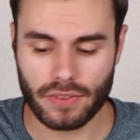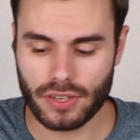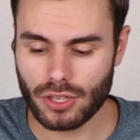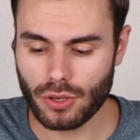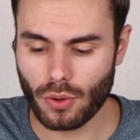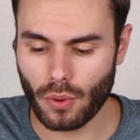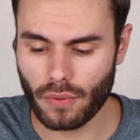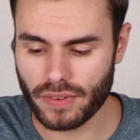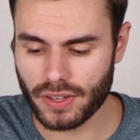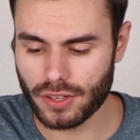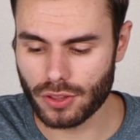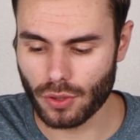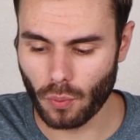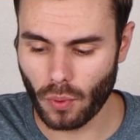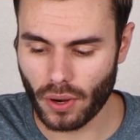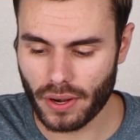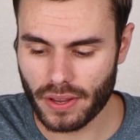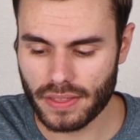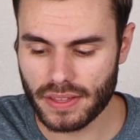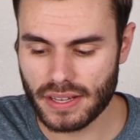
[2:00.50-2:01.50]
video of either
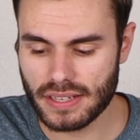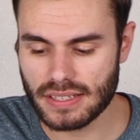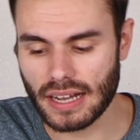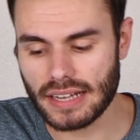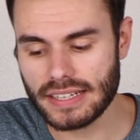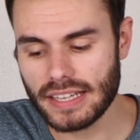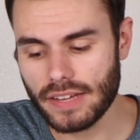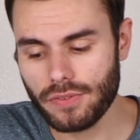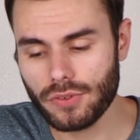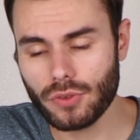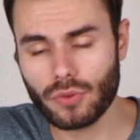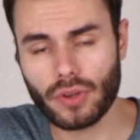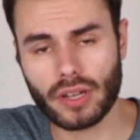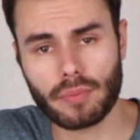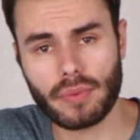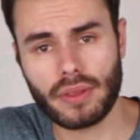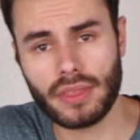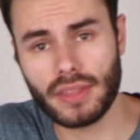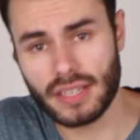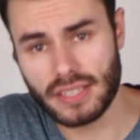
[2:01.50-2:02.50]
one of these, I definitely
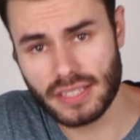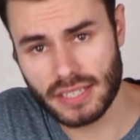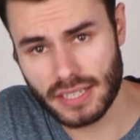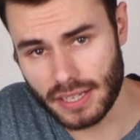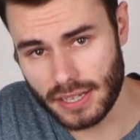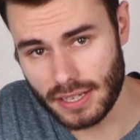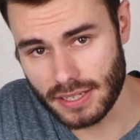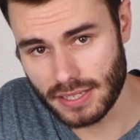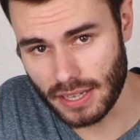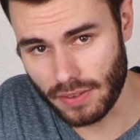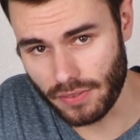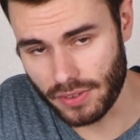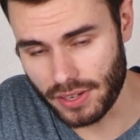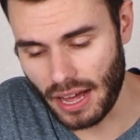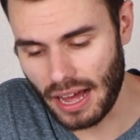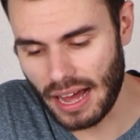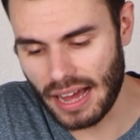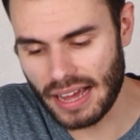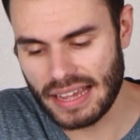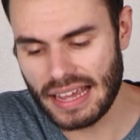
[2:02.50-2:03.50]
recommend the
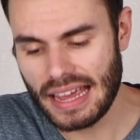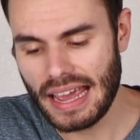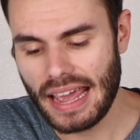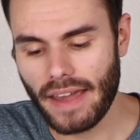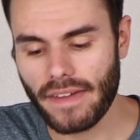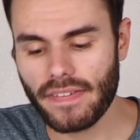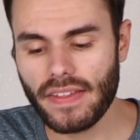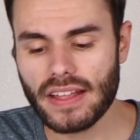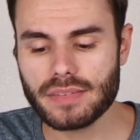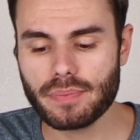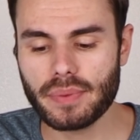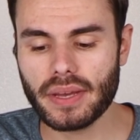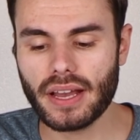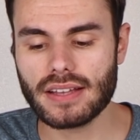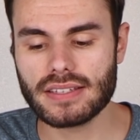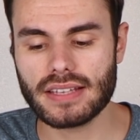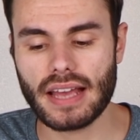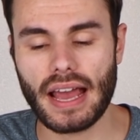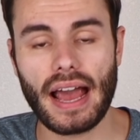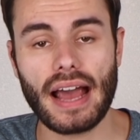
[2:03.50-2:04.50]
T7i, and that's
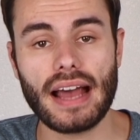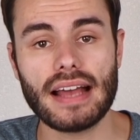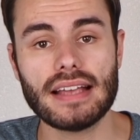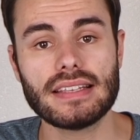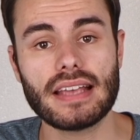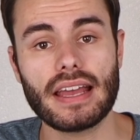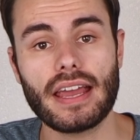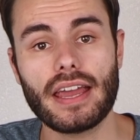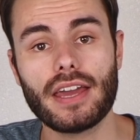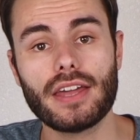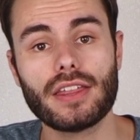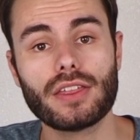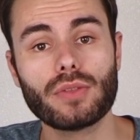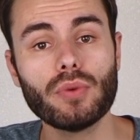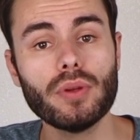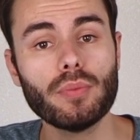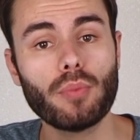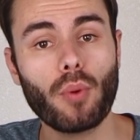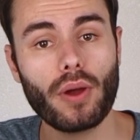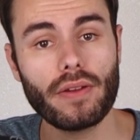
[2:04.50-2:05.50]
because it has a
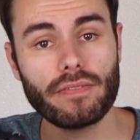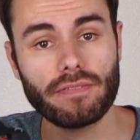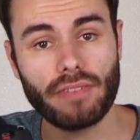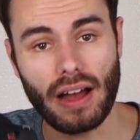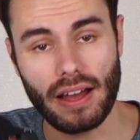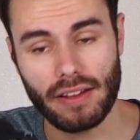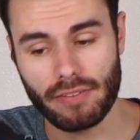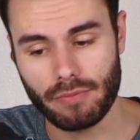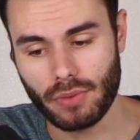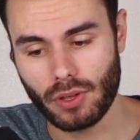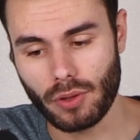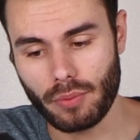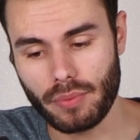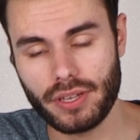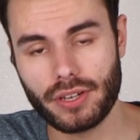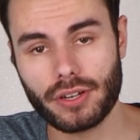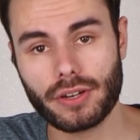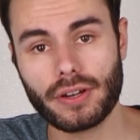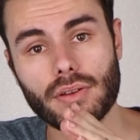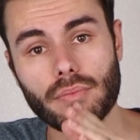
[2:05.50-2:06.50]

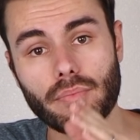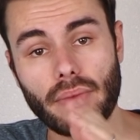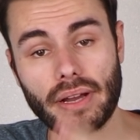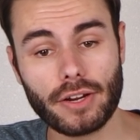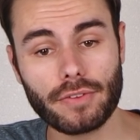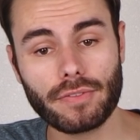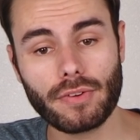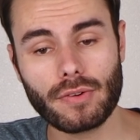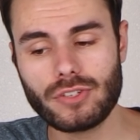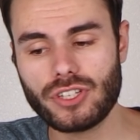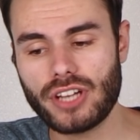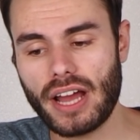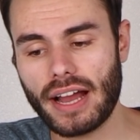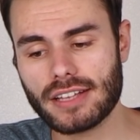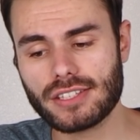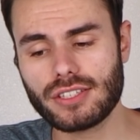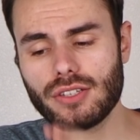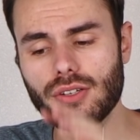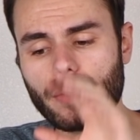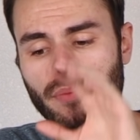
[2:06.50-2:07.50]
3.5mm microphone
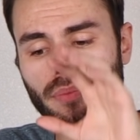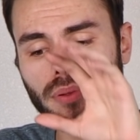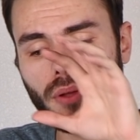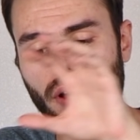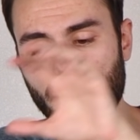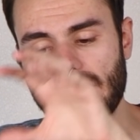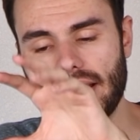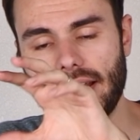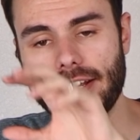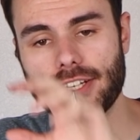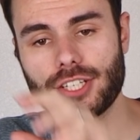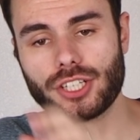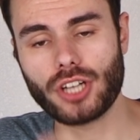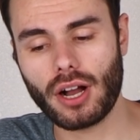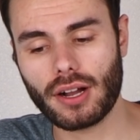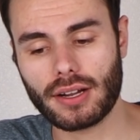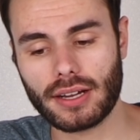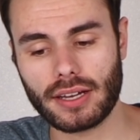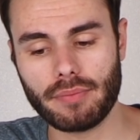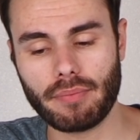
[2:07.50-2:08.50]
jack, so you can plug in a
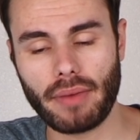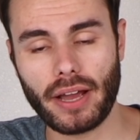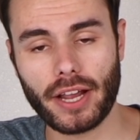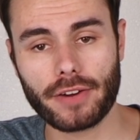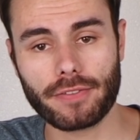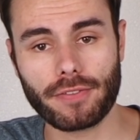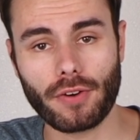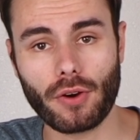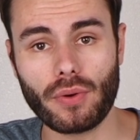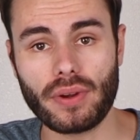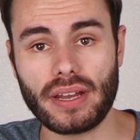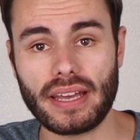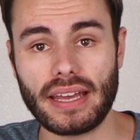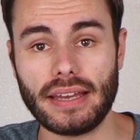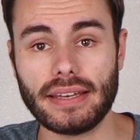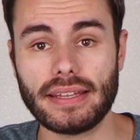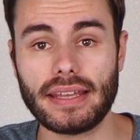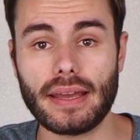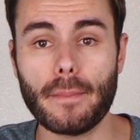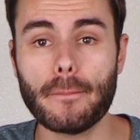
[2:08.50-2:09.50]
shotgun microphone
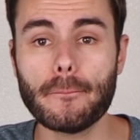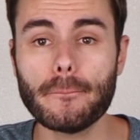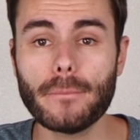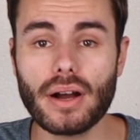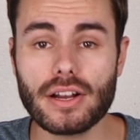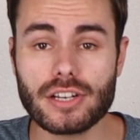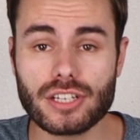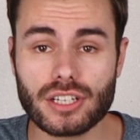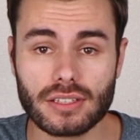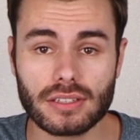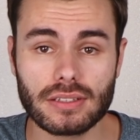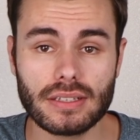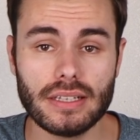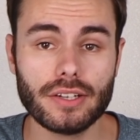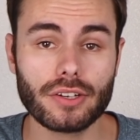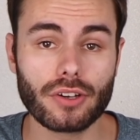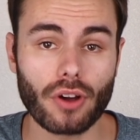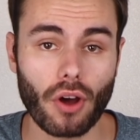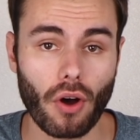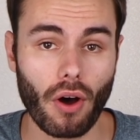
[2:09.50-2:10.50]
and get much
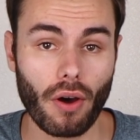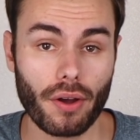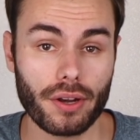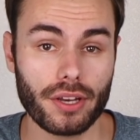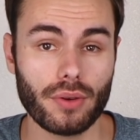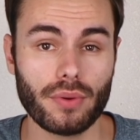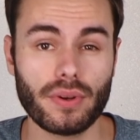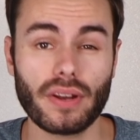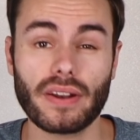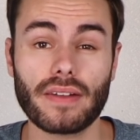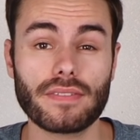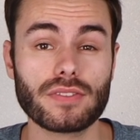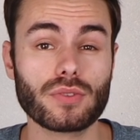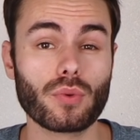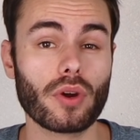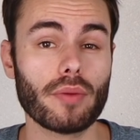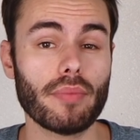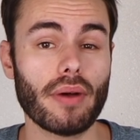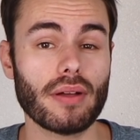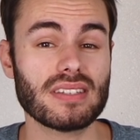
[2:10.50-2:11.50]
cleaner audio, not have to
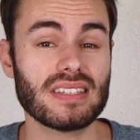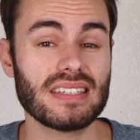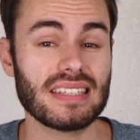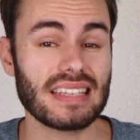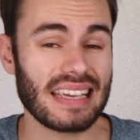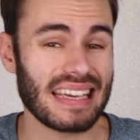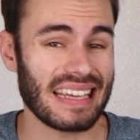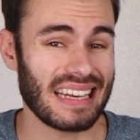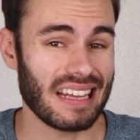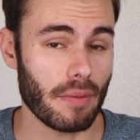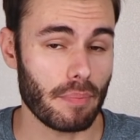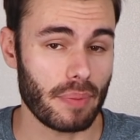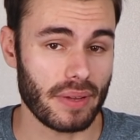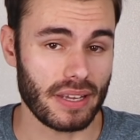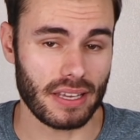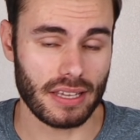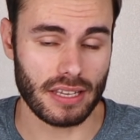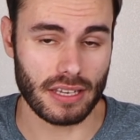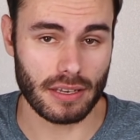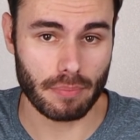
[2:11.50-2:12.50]
worry about syncing it up
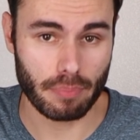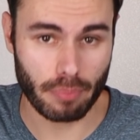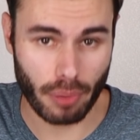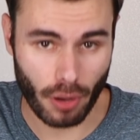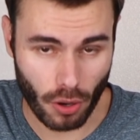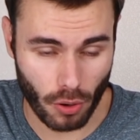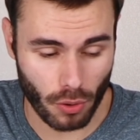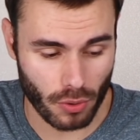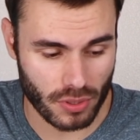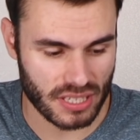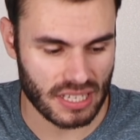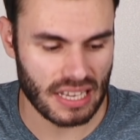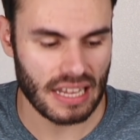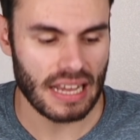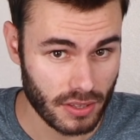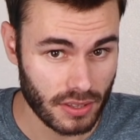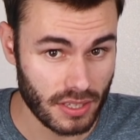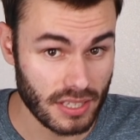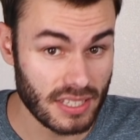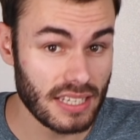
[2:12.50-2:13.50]
in post.
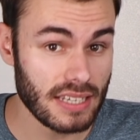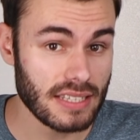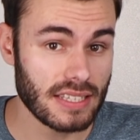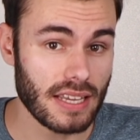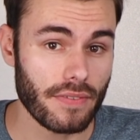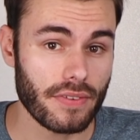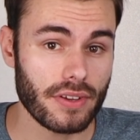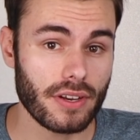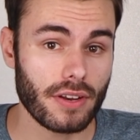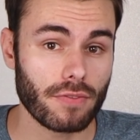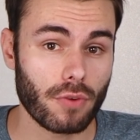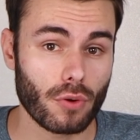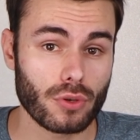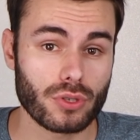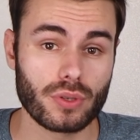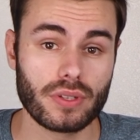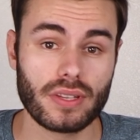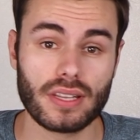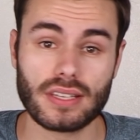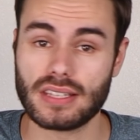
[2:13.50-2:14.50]
The T7
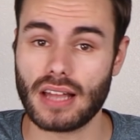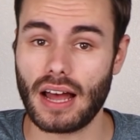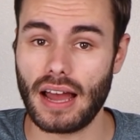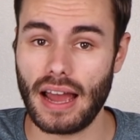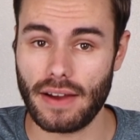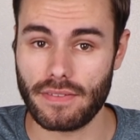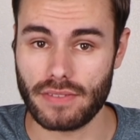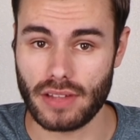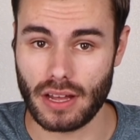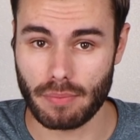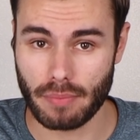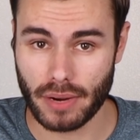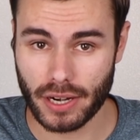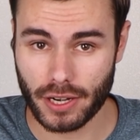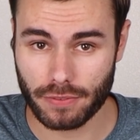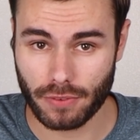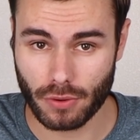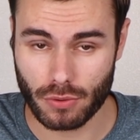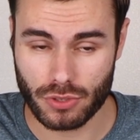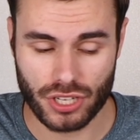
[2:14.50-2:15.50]
unfortunately does not have that
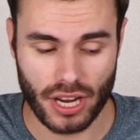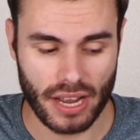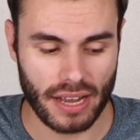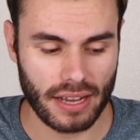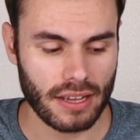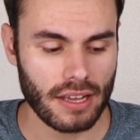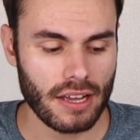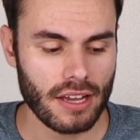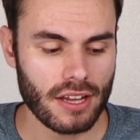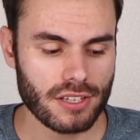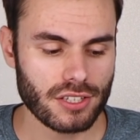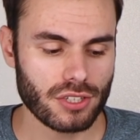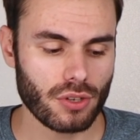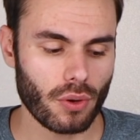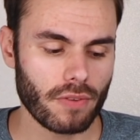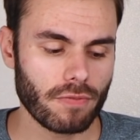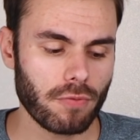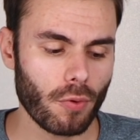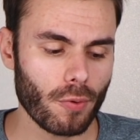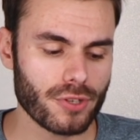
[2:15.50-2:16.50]
microphone jack,
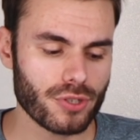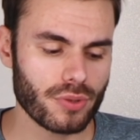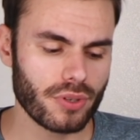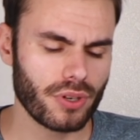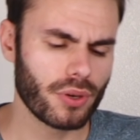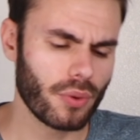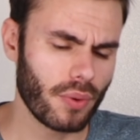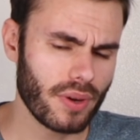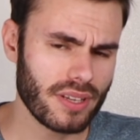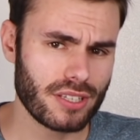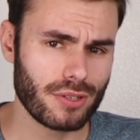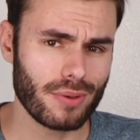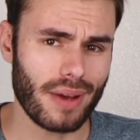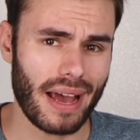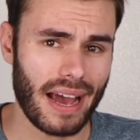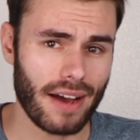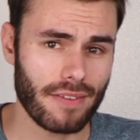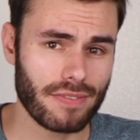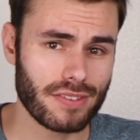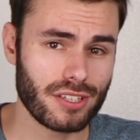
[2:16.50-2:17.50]
so unfortunately you're going to
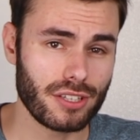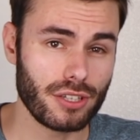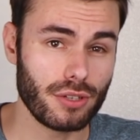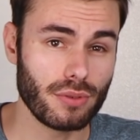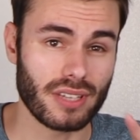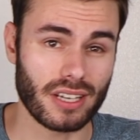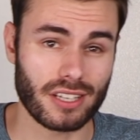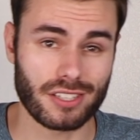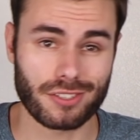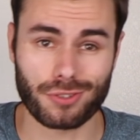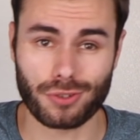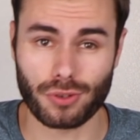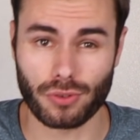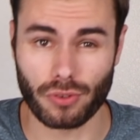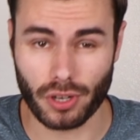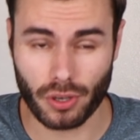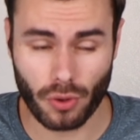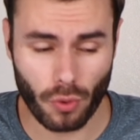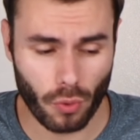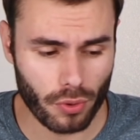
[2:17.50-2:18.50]
have to use external
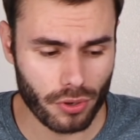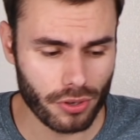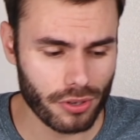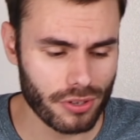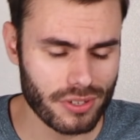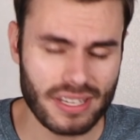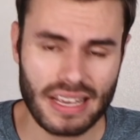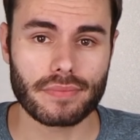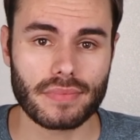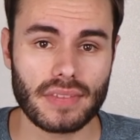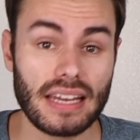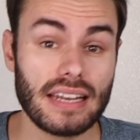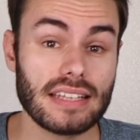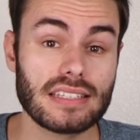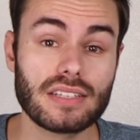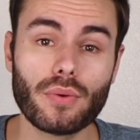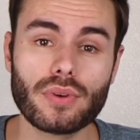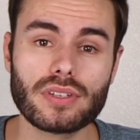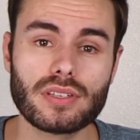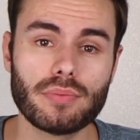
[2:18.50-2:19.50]
recorders, and
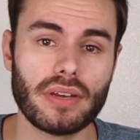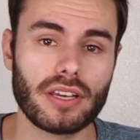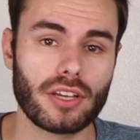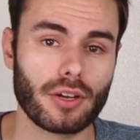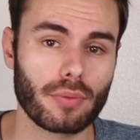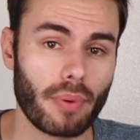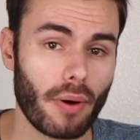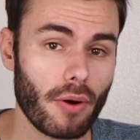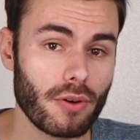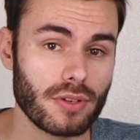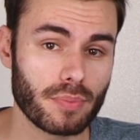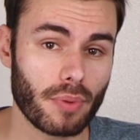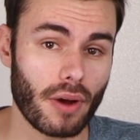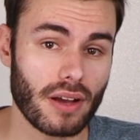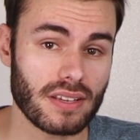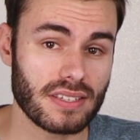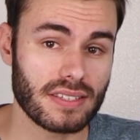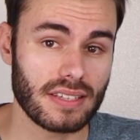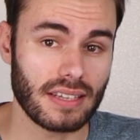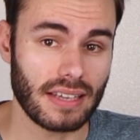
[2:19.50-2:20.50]
it's going to make your
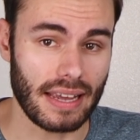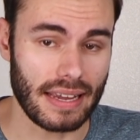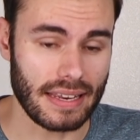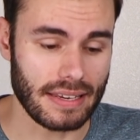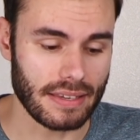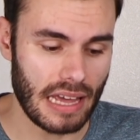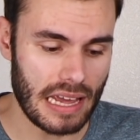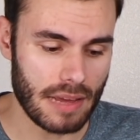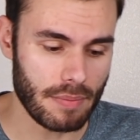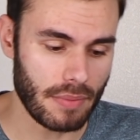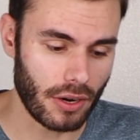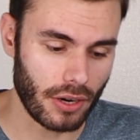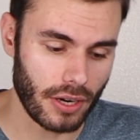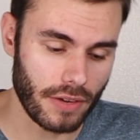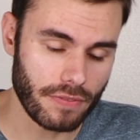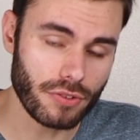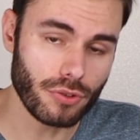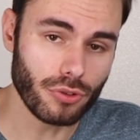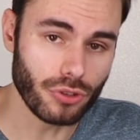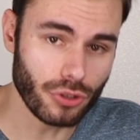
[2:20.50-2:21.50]
post-processing a nightmare
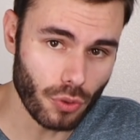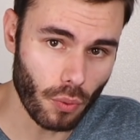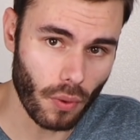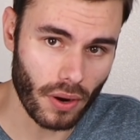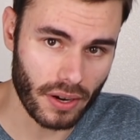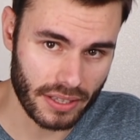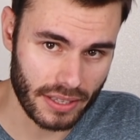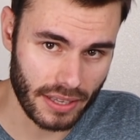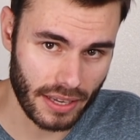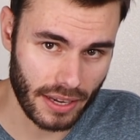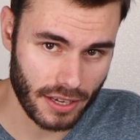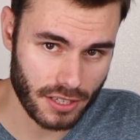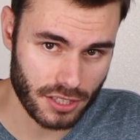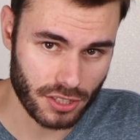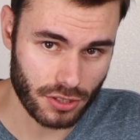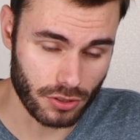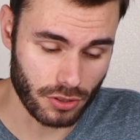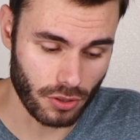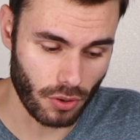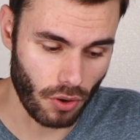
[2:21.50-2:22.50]
if you do want to get
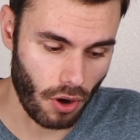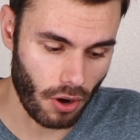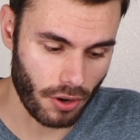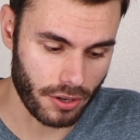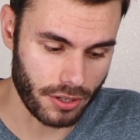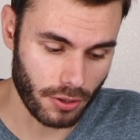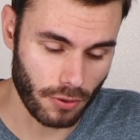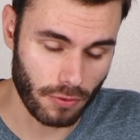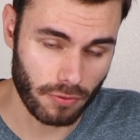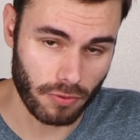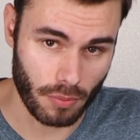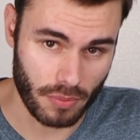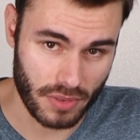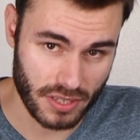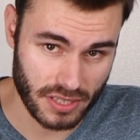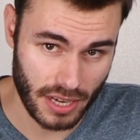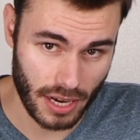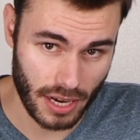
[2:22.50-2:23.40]
external audio from this